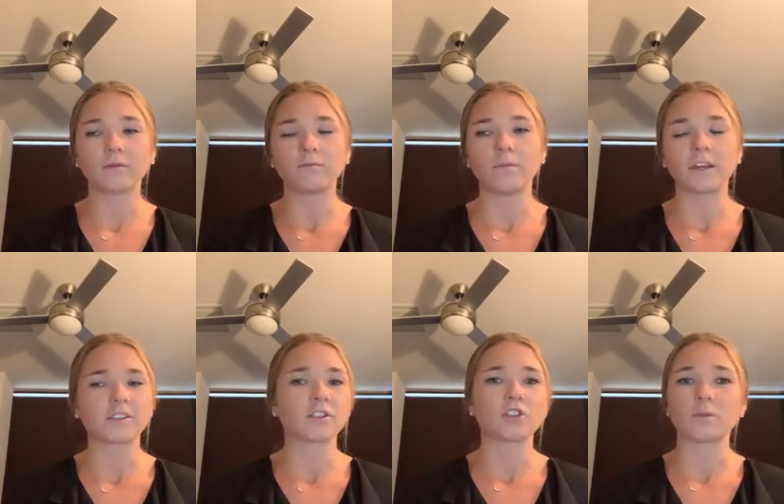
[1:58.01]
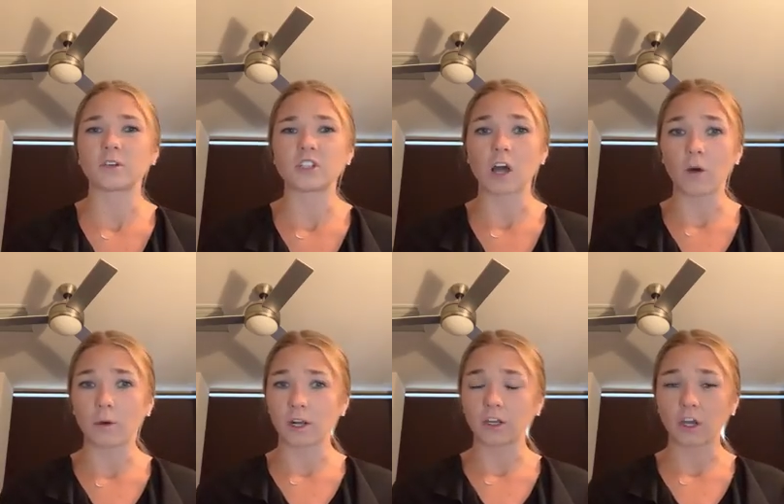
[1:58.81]
makes consumers not
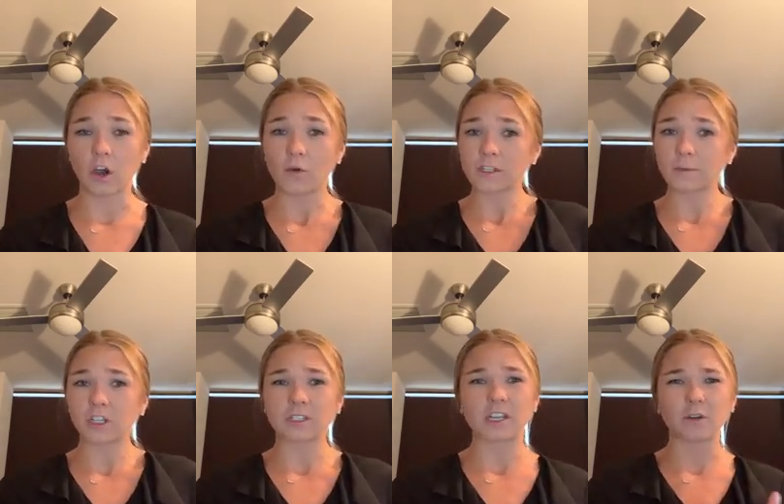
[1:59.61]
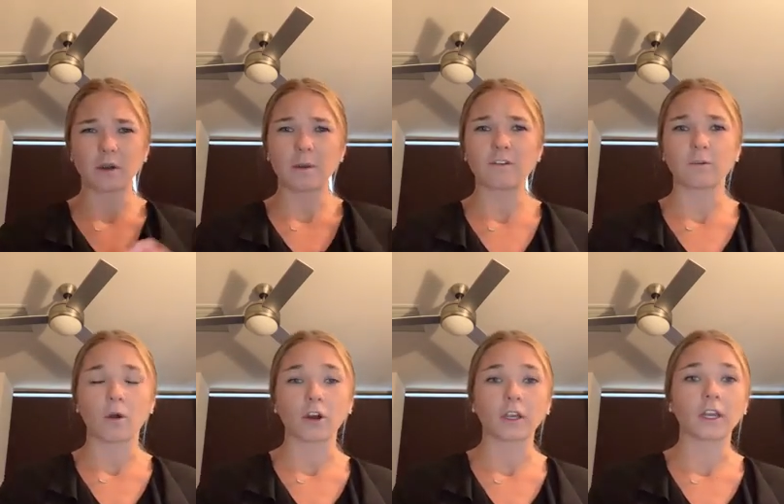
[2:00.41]
want to go as much because they don't want to pay for
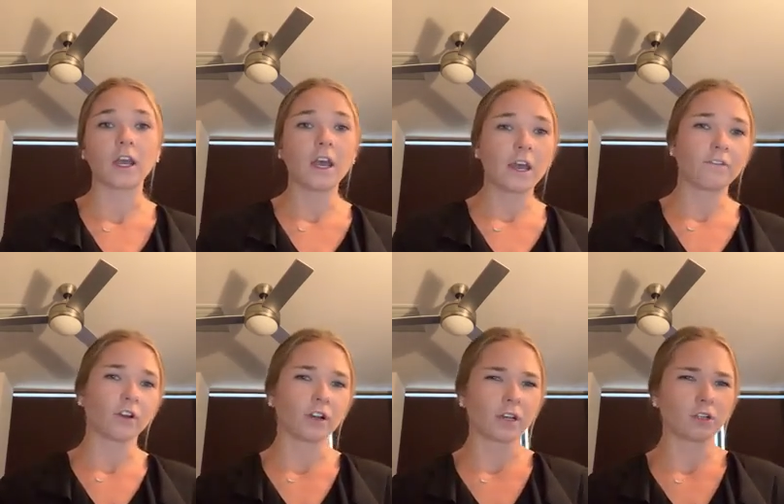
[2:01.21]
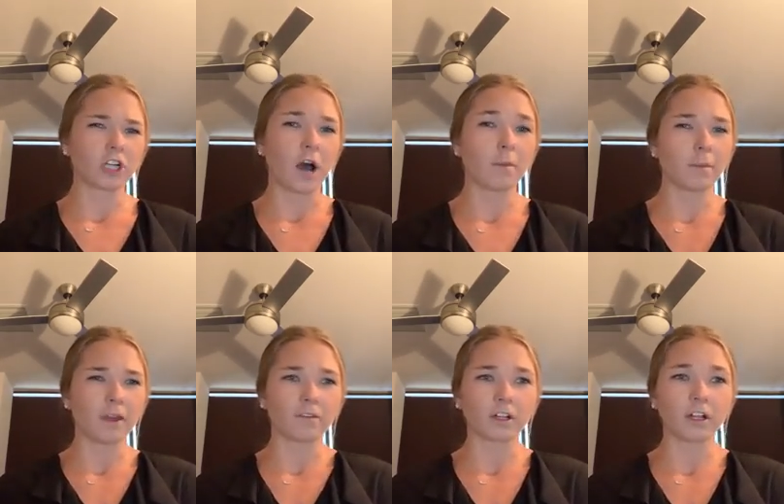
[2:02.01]
parking if they're going to go shop and pay for